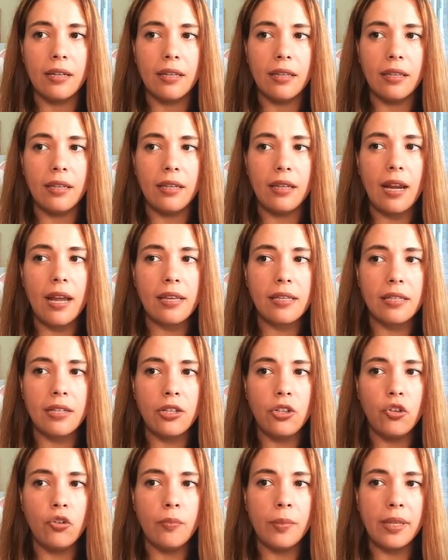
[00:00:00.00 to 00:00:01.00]
It has the
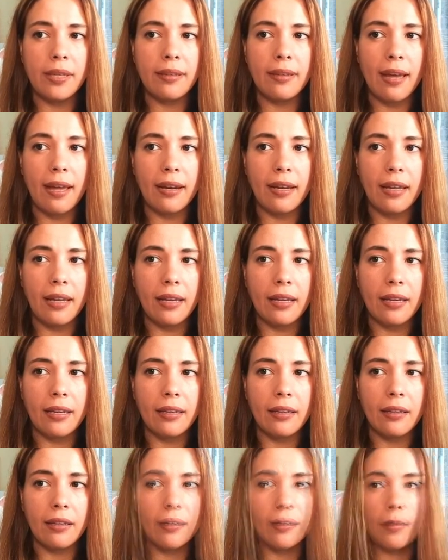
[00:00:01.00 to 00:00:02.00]
new mechanic.
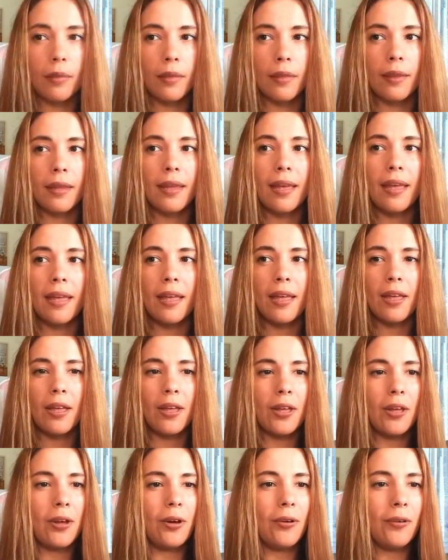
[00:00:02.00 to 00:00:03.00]

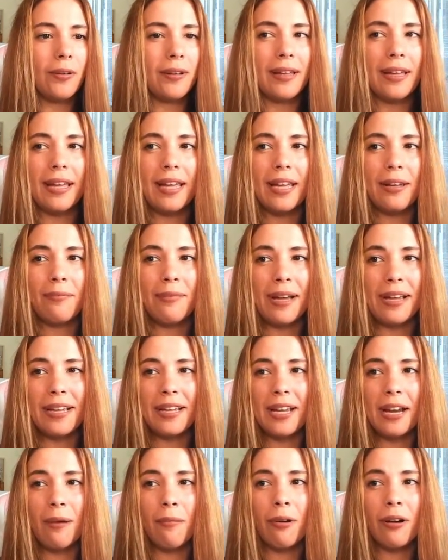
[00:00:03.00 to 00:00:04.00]
Okay, my
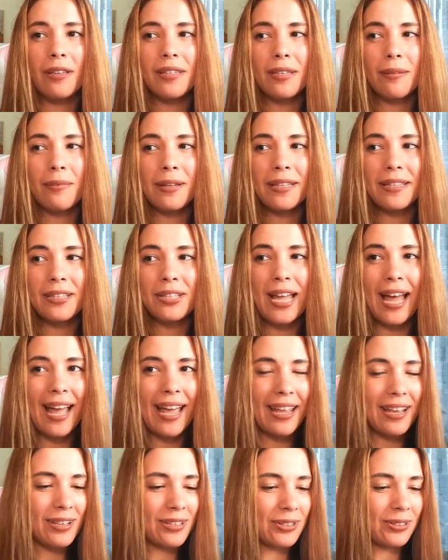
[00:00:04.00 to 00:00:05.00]
camera is a bit
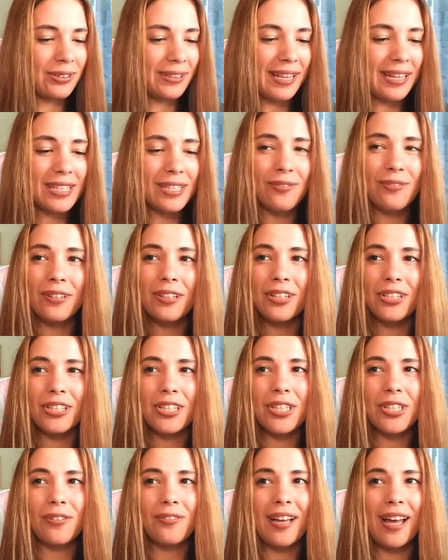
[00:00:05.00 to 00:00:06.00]
dying, so let's finish
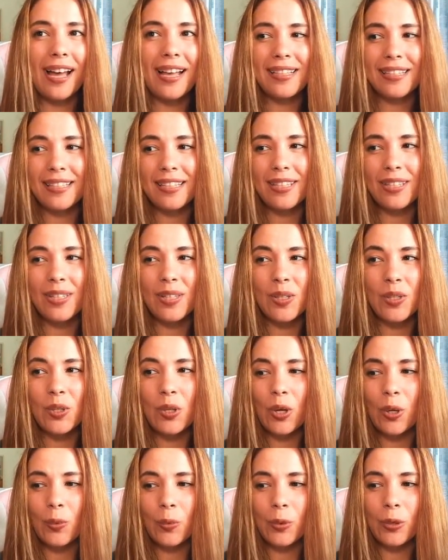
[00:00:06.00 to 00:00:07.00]
this fast. This is
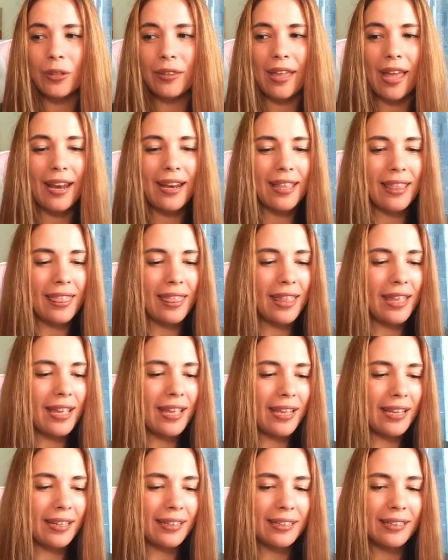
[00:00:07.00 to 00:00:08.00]
not worth
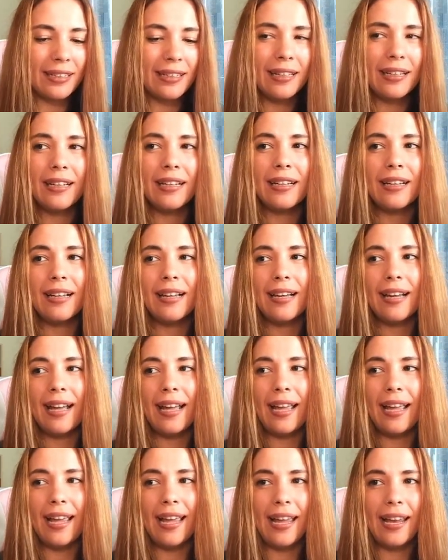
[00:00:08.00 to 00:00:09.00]
anything.
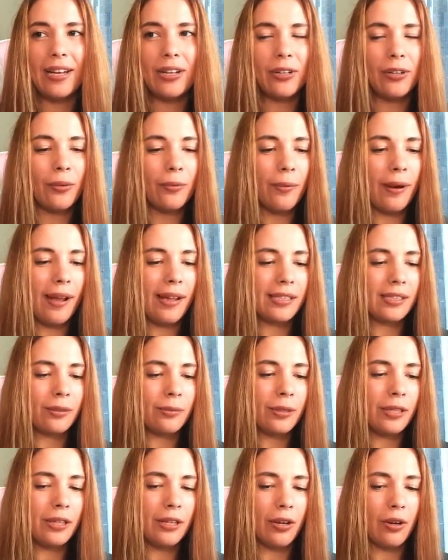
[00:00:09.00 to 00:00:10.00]
And the rest
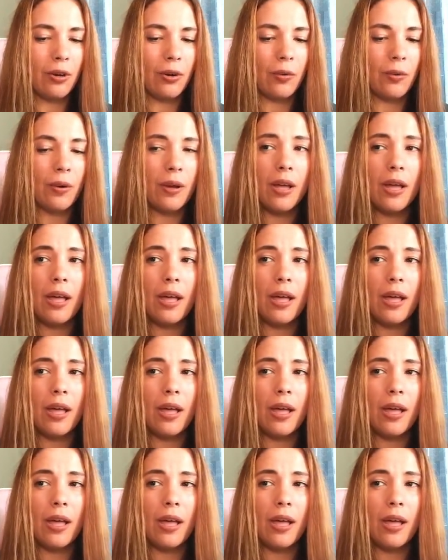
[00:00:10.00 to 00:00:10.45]
we know.